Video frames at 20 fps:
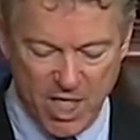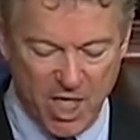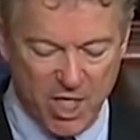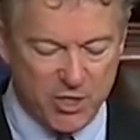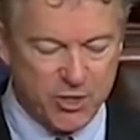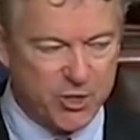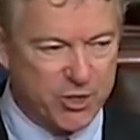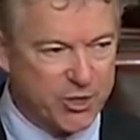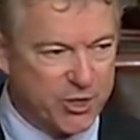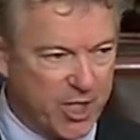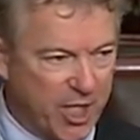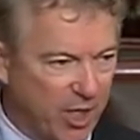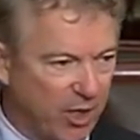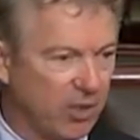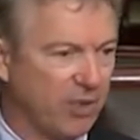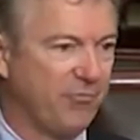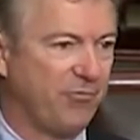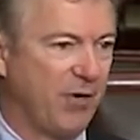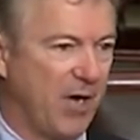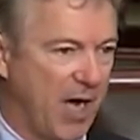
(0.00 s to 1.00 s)
It's
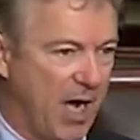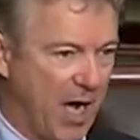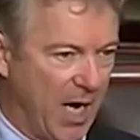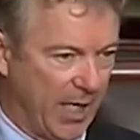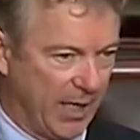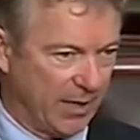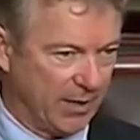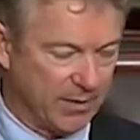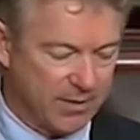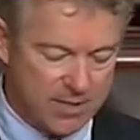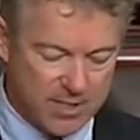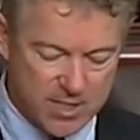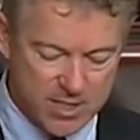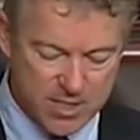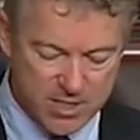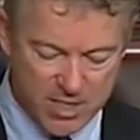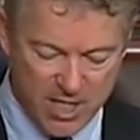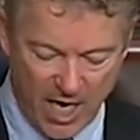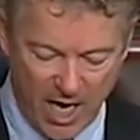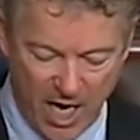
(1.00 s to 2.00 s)
terrifying
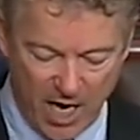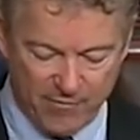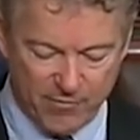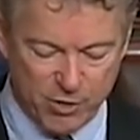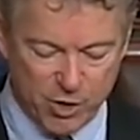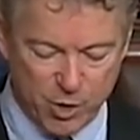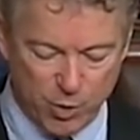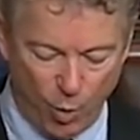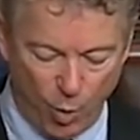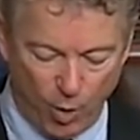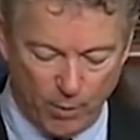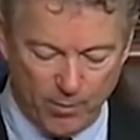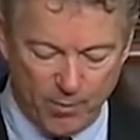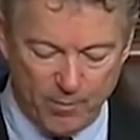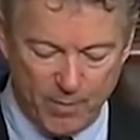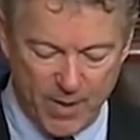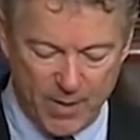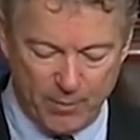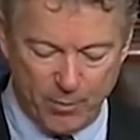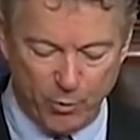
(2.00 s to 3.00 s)
to have a swarm
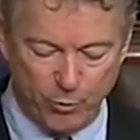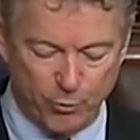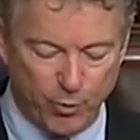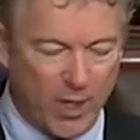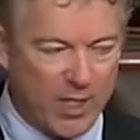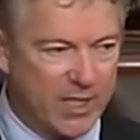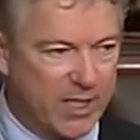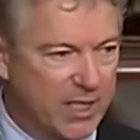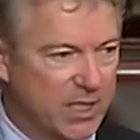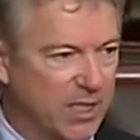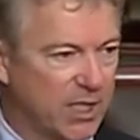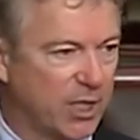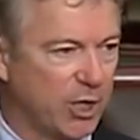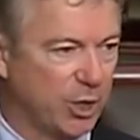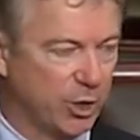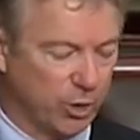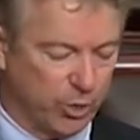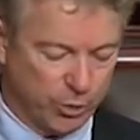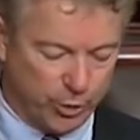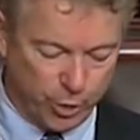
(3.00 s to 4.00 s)
of people threatening to
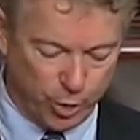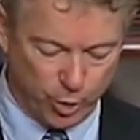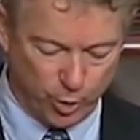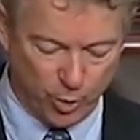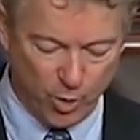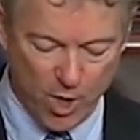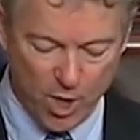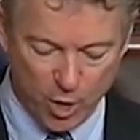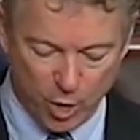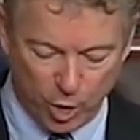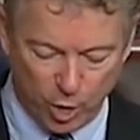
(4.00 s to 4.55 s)
kill you,